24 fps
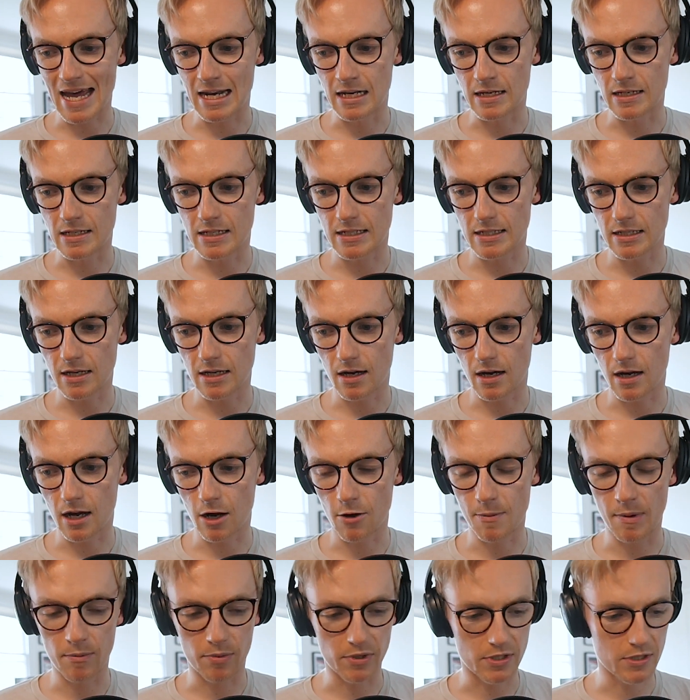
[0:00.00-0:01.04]
And I
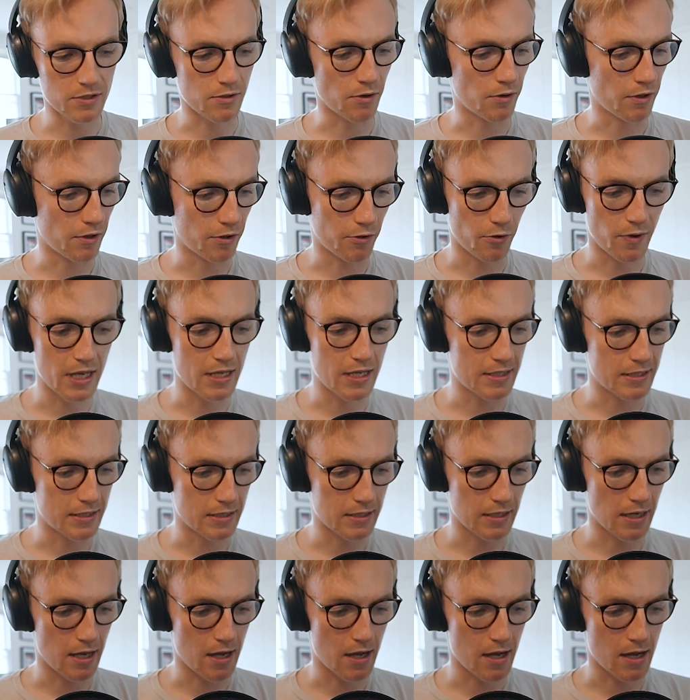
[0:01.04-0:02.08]
remember scrolling through
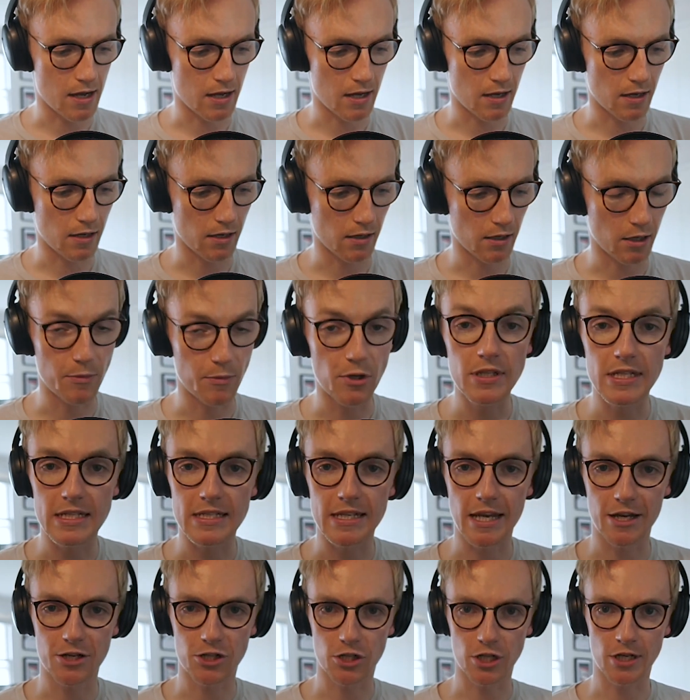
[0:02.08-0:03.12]
his community
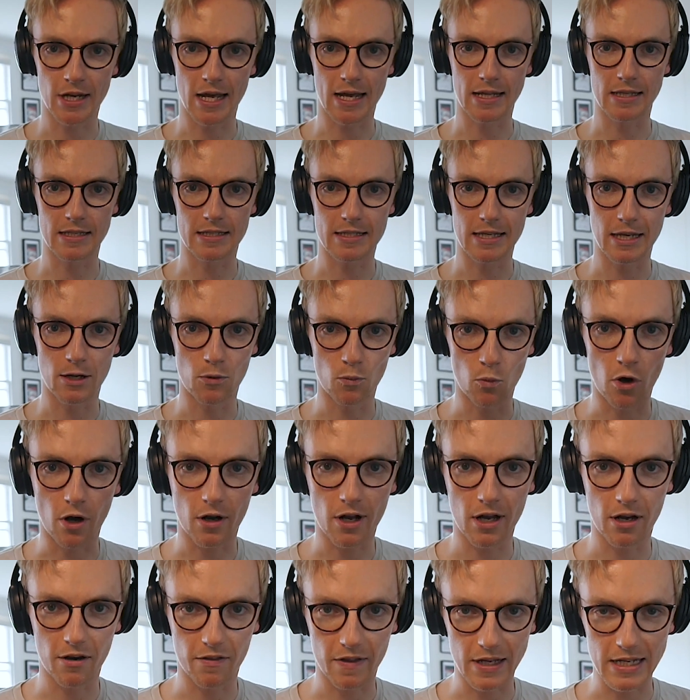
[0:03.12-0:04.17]
section and seeing what
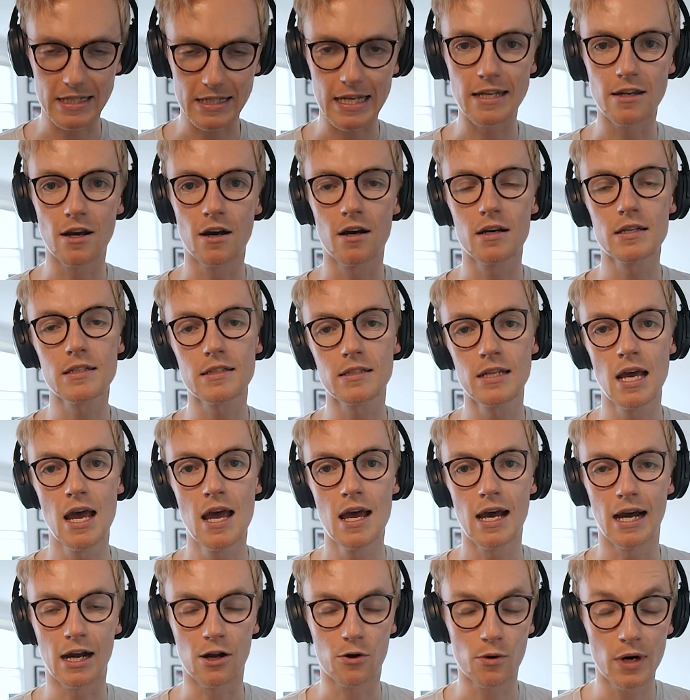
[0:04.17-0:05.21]
kind of things he'd asked.
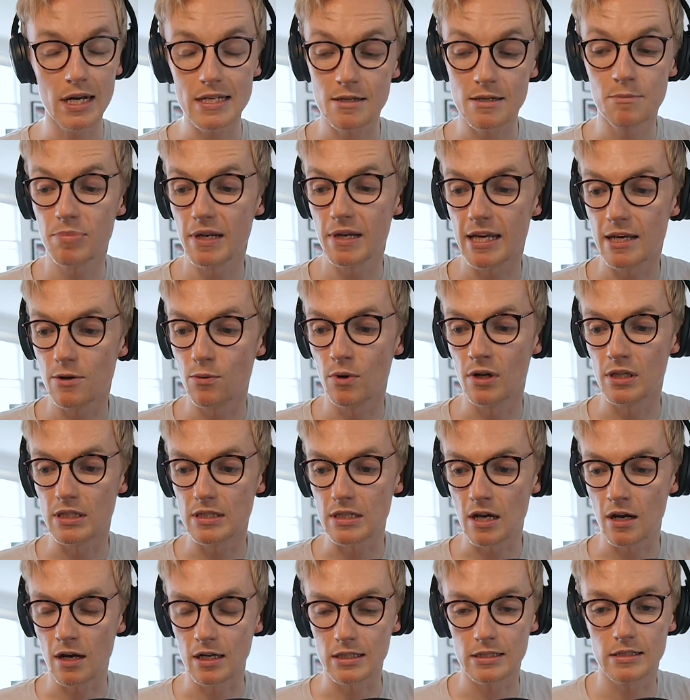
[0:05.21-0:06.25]
And quite simply, he
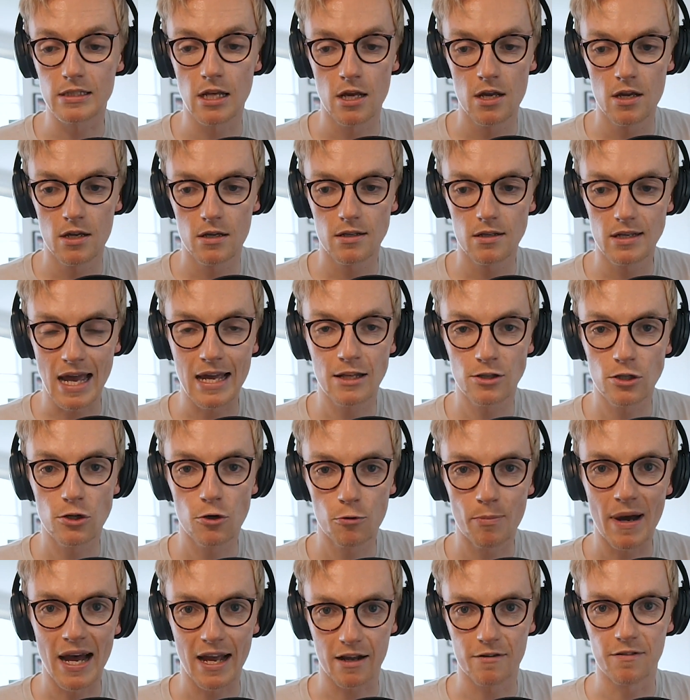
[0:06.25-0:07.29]
once asked, can
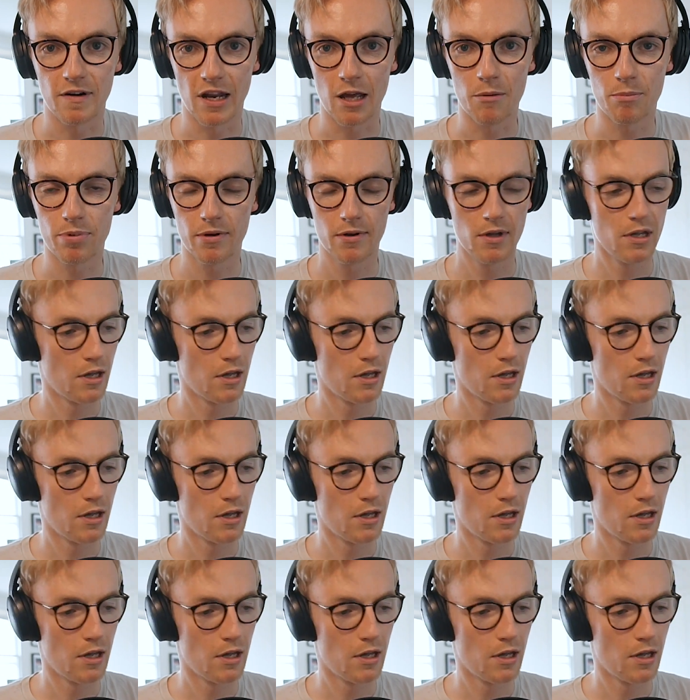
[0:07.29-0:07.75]
you backflip?